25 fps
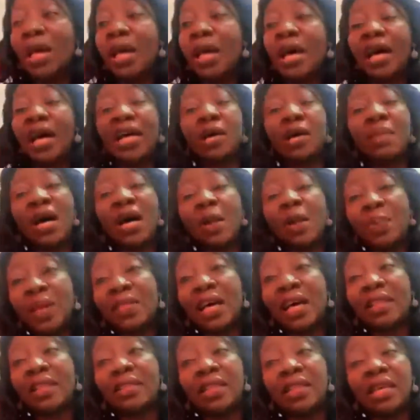And I'm happy
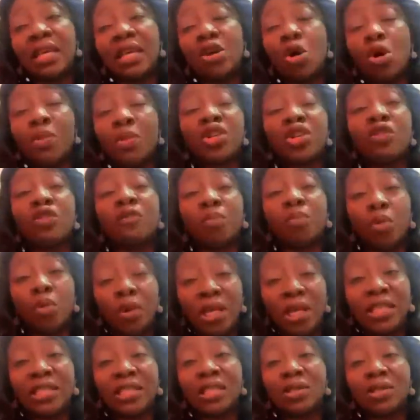that the Commissioner of
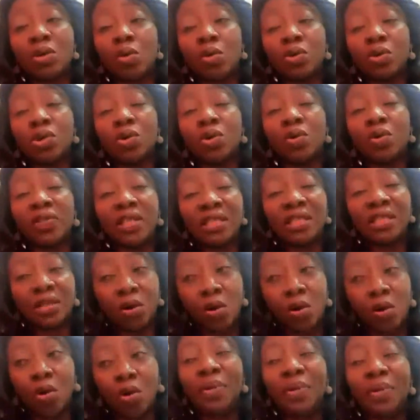Police is also on this
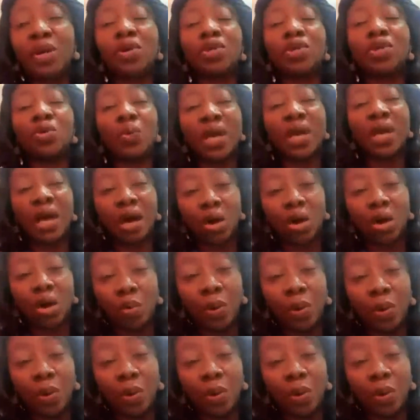call because we, are,